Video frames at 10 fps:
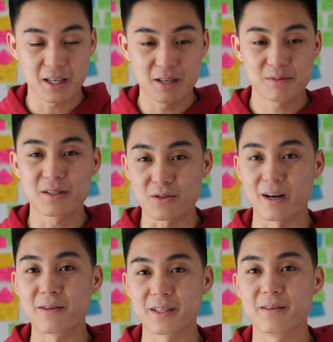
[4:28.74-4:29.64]
keeps us
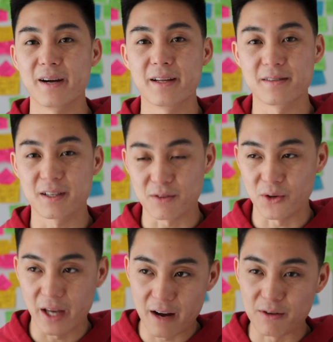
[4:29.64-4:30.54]
grounded, right? Instead of
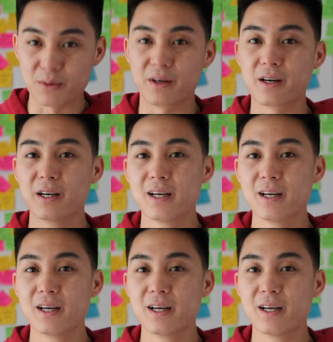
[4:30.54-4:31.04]
going everywhere,